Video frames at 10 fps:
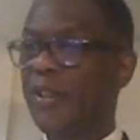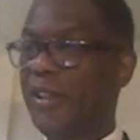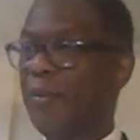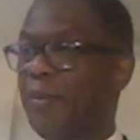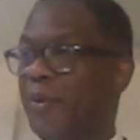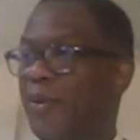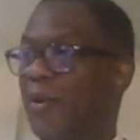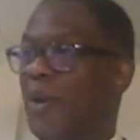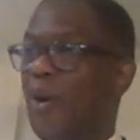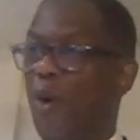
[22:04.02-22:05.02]
temple
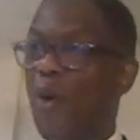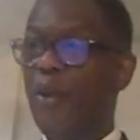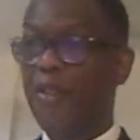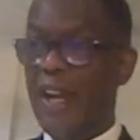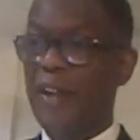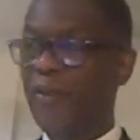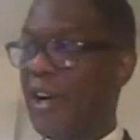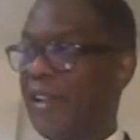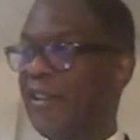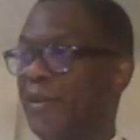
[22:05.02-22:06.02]
on their
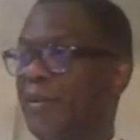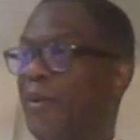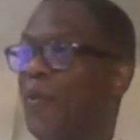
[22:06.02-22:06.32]
rostrum